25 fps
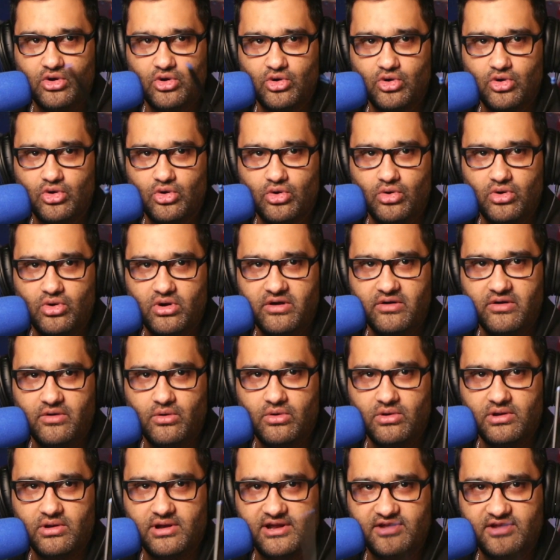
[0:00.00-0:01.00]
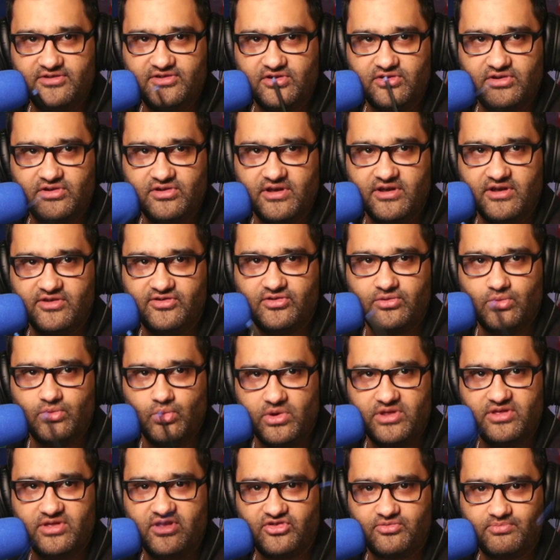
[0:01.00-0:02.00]
or listen to this
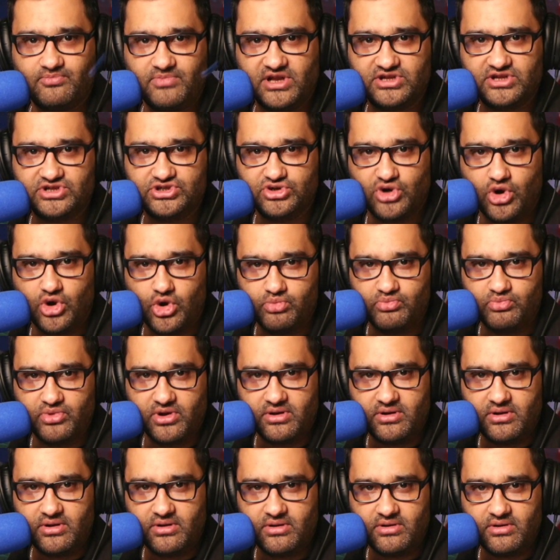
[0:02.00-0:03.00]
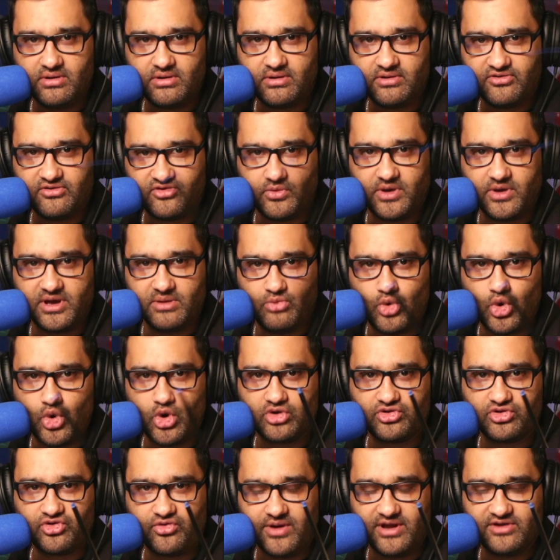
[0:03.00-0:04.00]
with the spreadsheet open so we can
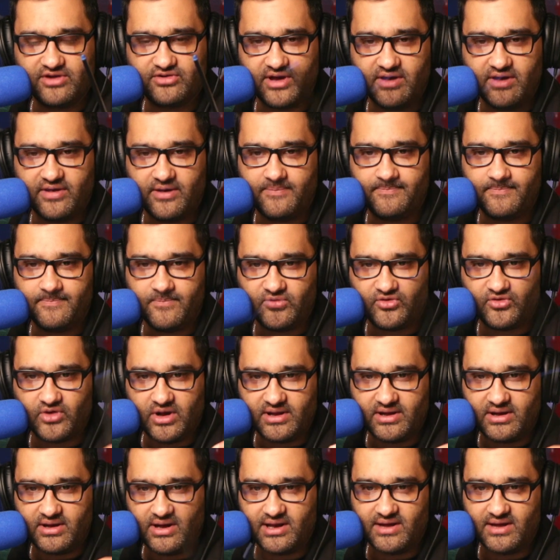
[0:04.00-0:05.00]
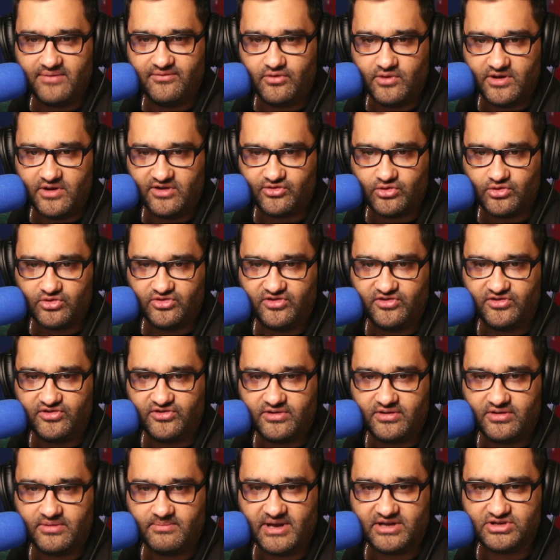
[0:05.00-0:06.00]
work through it together. So I'll give you
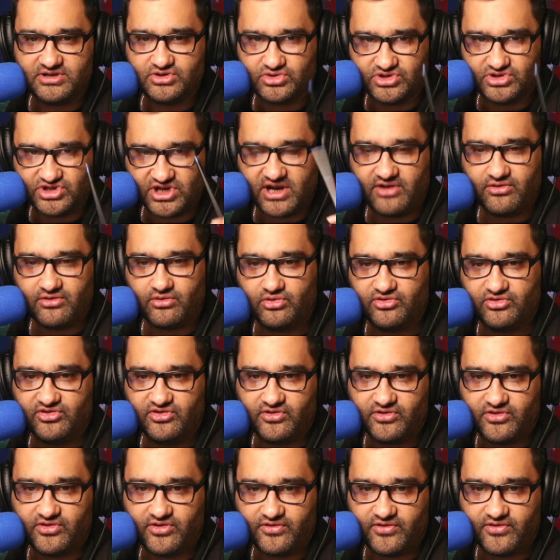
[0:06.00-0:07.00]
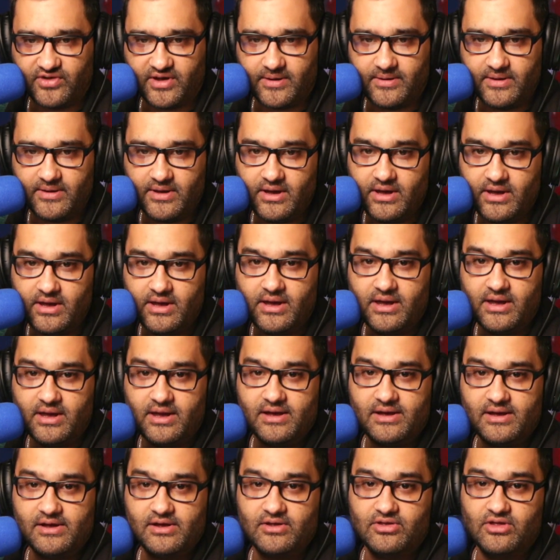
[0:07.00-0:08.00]
resources. Make sure you check out the resources for that.
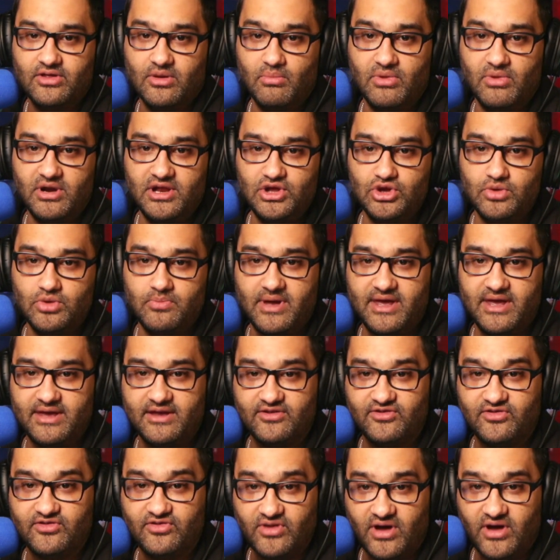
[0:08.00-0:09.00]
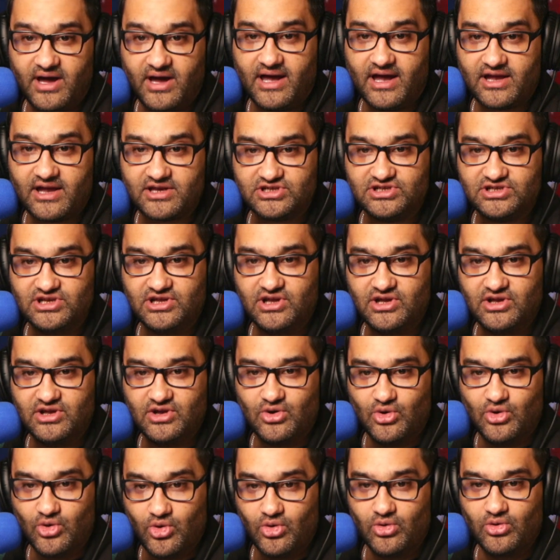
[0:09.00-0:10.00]
The money you make is not actually
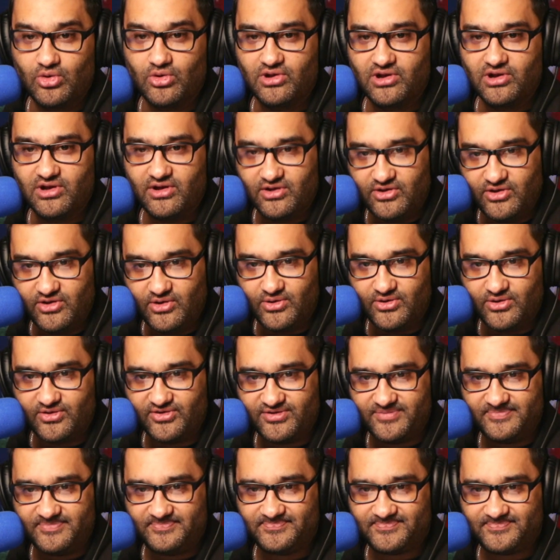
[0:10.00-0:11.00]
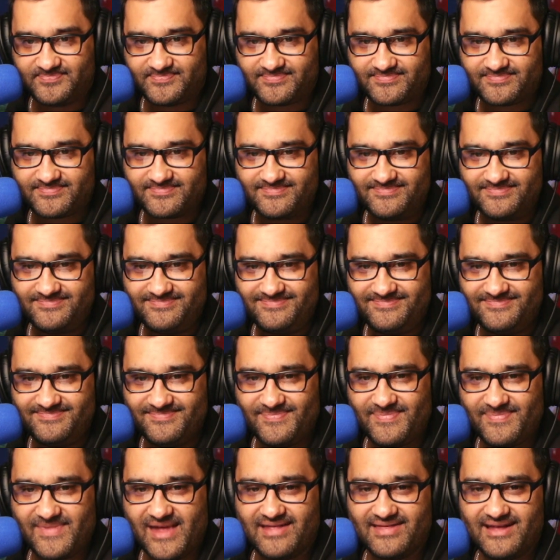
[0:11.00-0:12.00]
all yours.
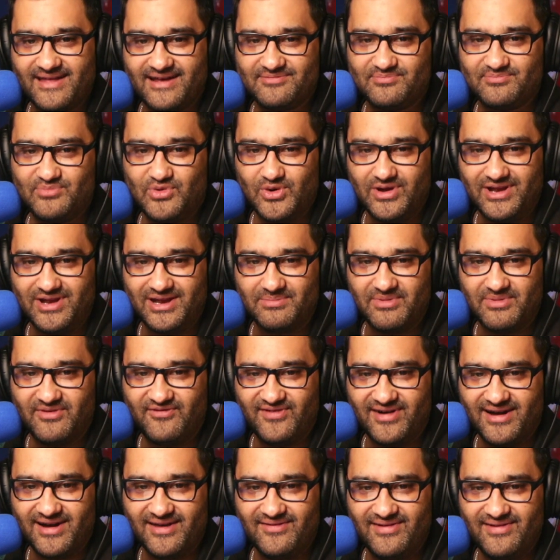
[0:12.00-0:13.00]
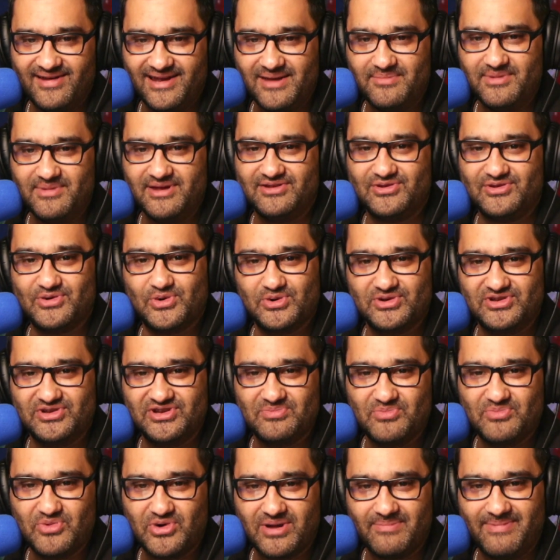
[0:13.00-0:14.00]
And that's point number five. Let me talk to
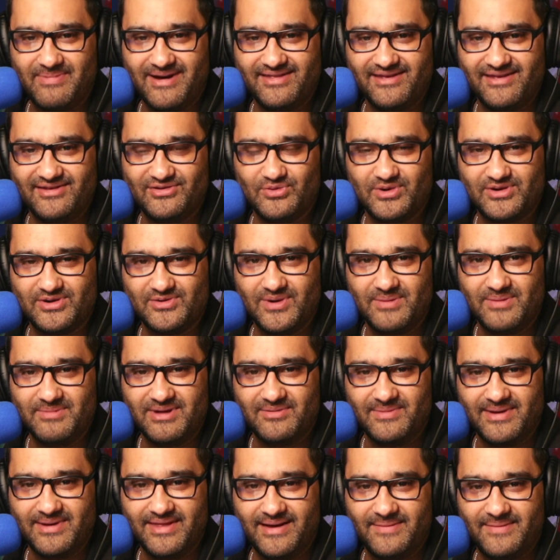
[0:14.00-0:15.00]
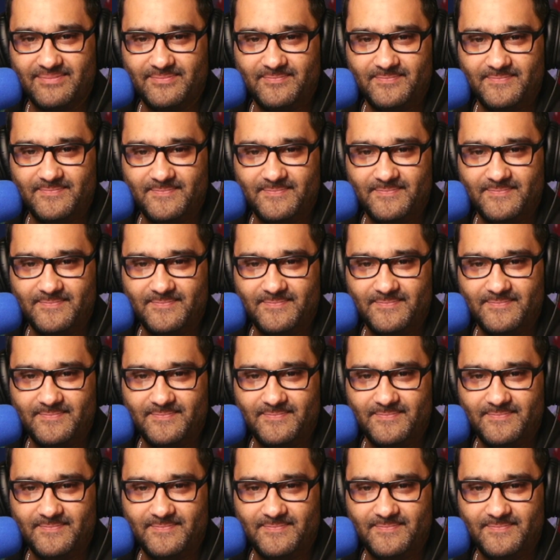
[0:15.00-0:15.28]
you more about this. What do I mean by that?